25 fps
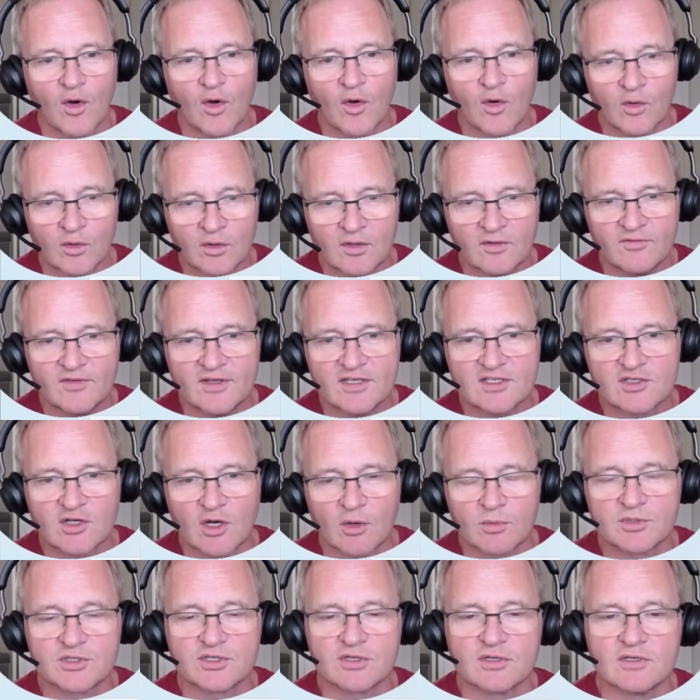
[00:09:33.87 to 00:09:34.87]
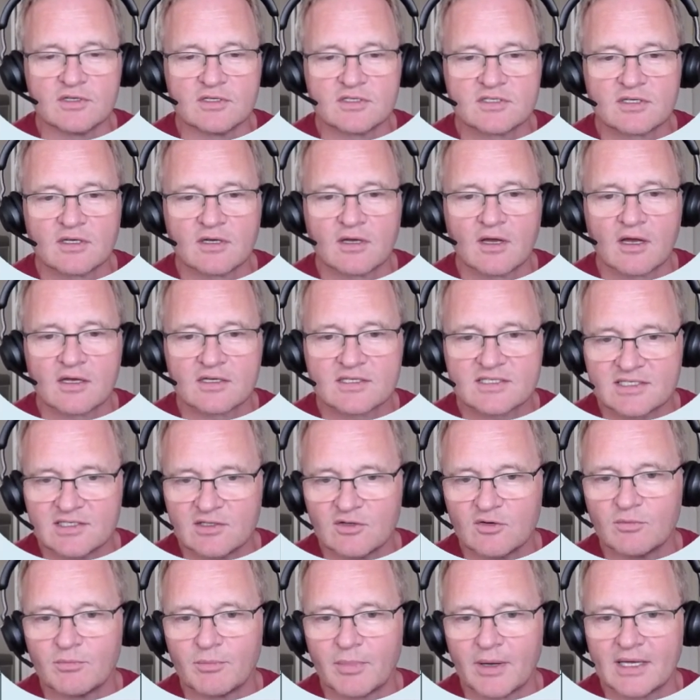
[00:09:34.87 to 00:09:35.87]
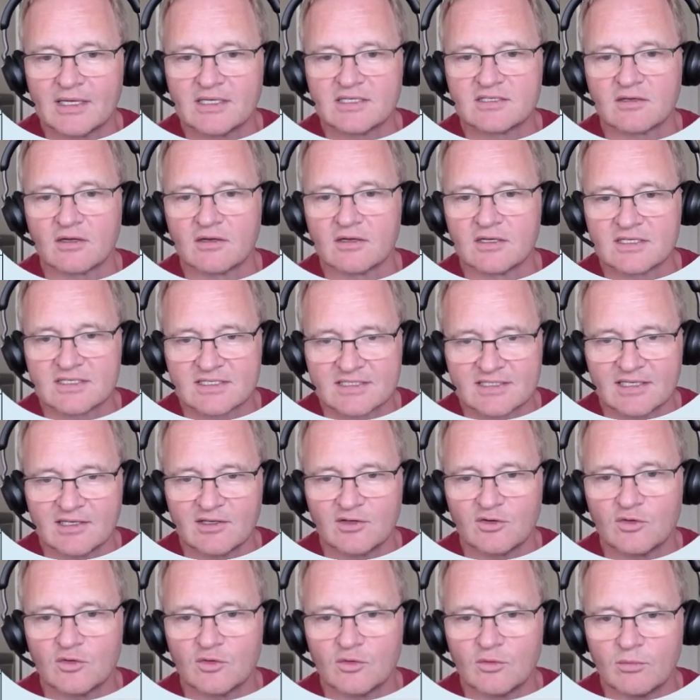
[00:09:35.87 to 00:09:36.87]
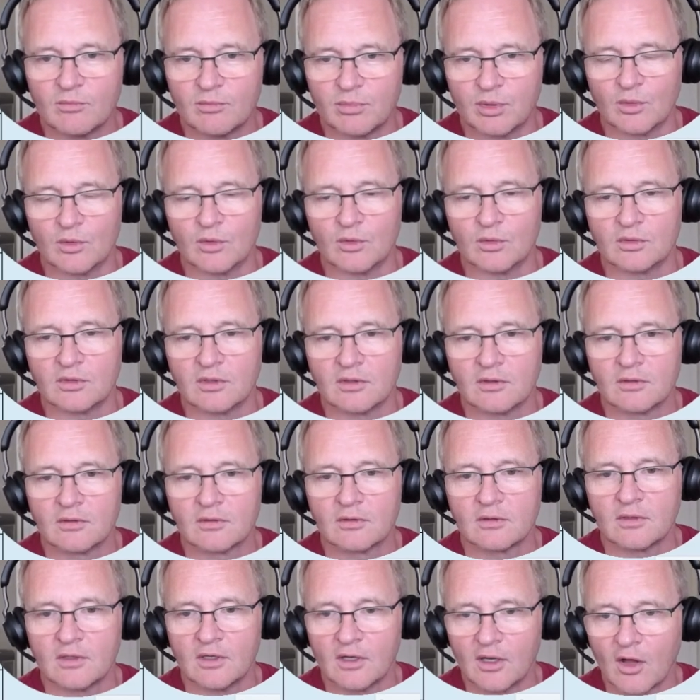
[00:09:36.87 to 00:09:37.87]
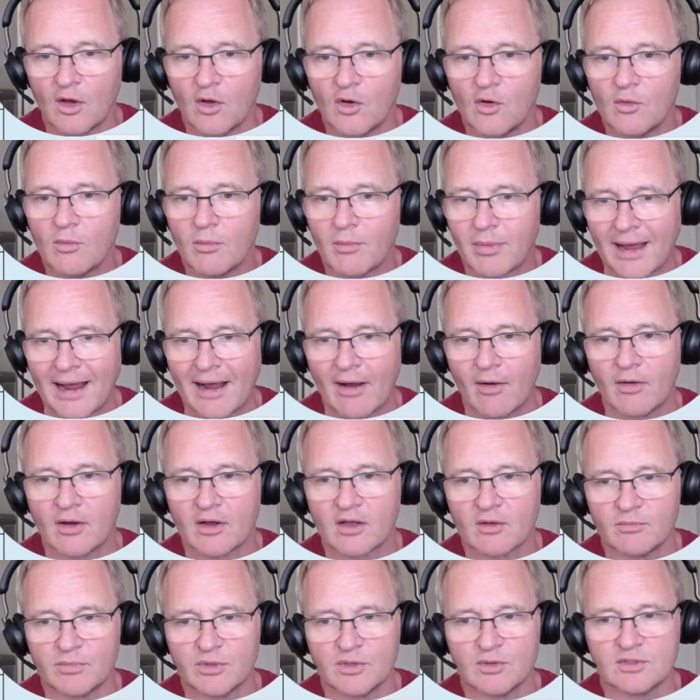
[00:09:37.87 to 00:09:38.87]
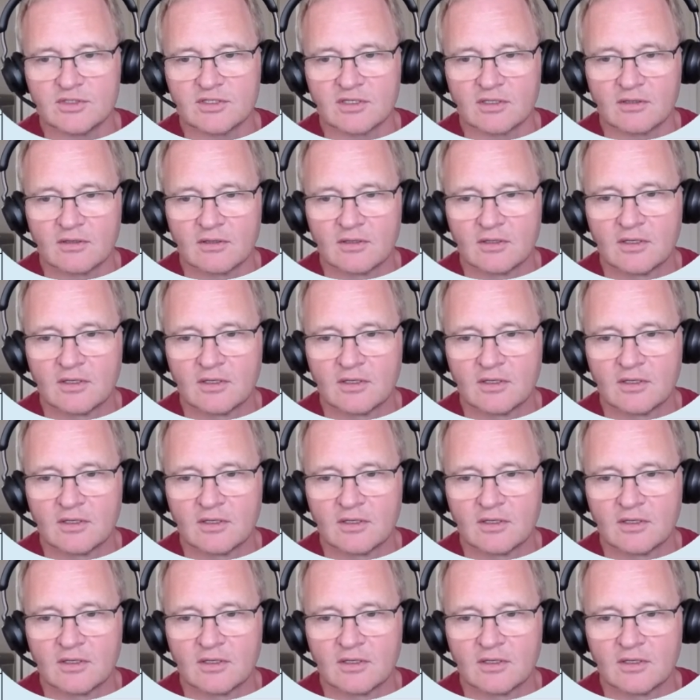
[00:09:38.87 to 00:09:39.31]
all of these options are still based on a single board low power computer,